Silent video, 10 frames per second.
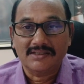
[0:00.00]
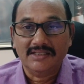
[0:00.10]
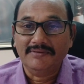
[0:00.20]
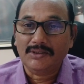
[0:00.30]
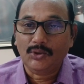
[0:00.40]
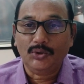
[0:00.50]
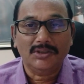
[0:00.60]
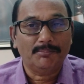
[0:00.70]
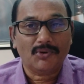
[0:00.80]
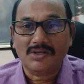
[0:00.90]
even though
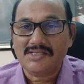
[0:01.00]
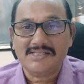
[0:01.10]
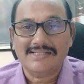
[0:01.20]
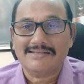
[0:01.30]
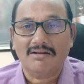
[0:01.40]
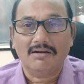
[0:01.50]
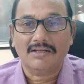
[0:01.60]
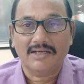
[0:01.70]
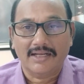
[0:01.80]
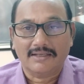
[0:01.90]
the process is not
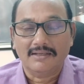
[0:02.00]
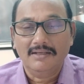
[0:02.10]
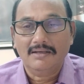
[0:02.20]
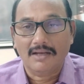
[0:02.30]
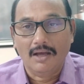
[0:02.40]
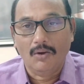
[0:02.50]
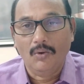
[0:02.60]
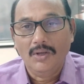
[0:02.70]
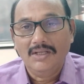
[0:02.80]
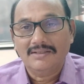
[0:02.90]
correct,
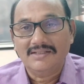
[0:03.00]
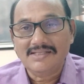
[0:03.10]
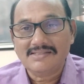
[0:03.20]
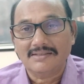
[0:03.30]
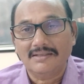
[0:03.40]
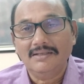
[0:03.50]
now this